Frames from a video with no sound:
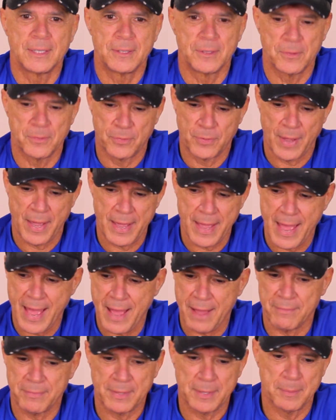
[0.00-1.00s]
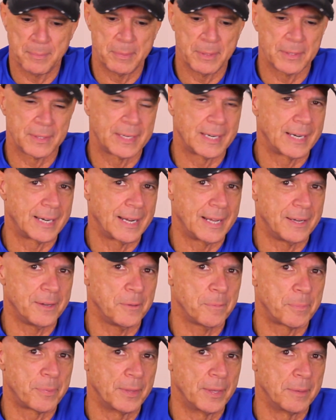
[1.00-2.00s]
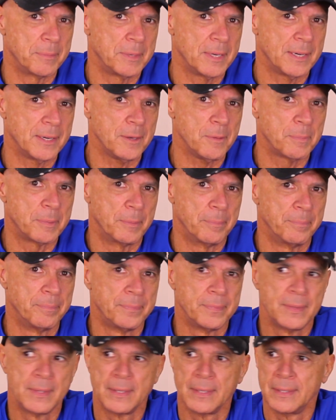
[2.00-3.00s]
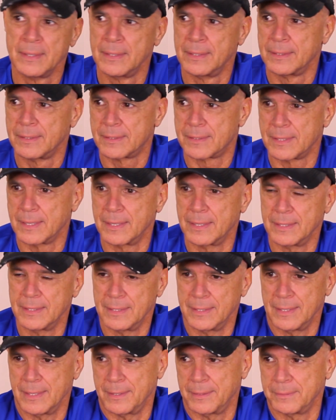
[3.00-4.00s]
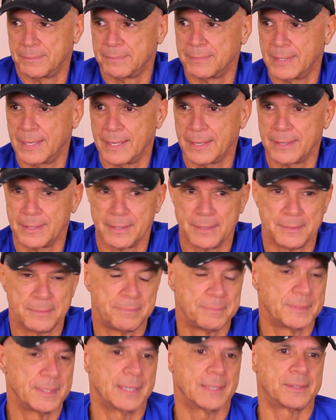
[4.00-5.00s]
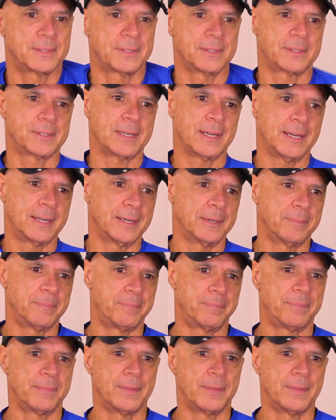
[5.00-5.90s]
and you have the ability to help them, you help them. It's not, you know, I don't know. That's just kind of